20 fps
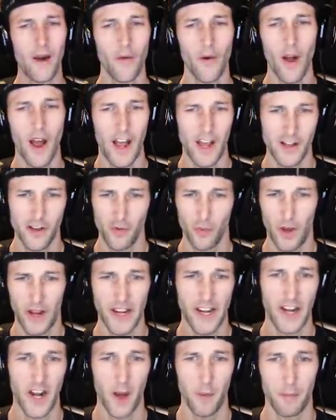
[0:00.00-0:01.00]
I don't know how you
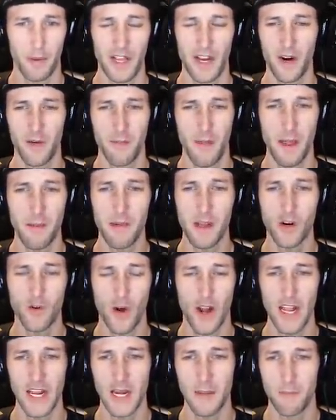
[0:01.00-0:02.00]
ended up here. Maybe
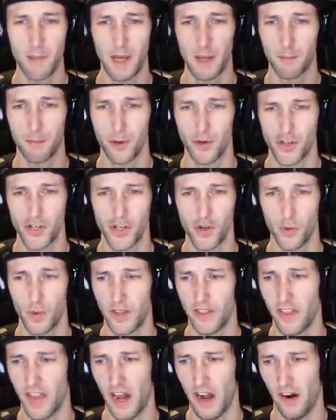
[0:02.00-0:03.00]
Granny Pig put you
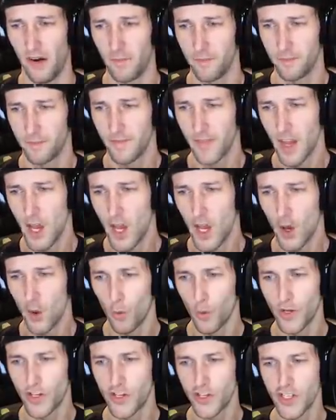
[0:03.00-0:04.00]
in there.
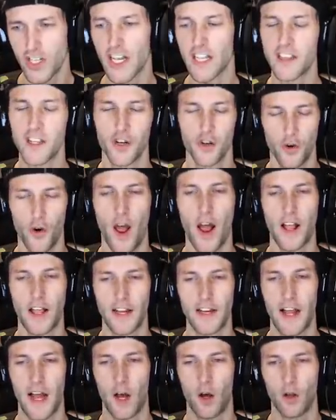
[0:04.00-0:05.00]
We just got the
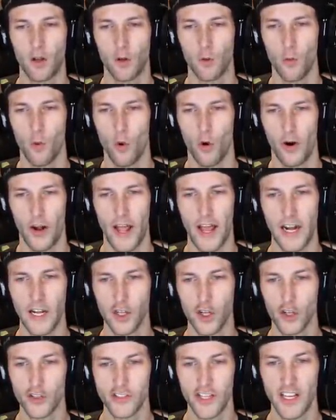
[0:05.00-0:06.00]
crocodile award, and
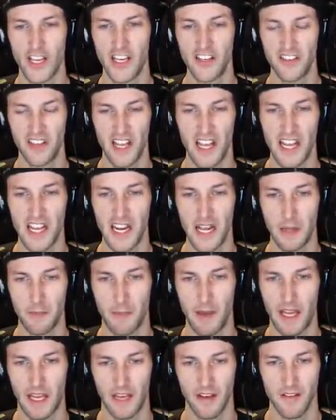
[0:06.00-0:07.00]
it looks like he's
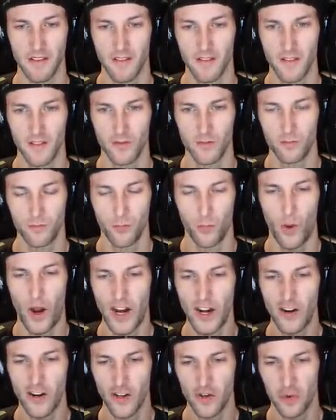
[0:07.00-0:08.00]
eating me.
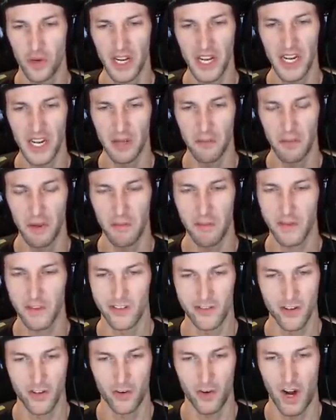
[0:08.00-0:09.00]
Why are you eating me,
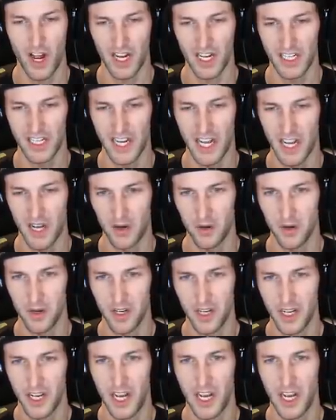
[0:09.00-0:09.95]
Mr. Crocodile?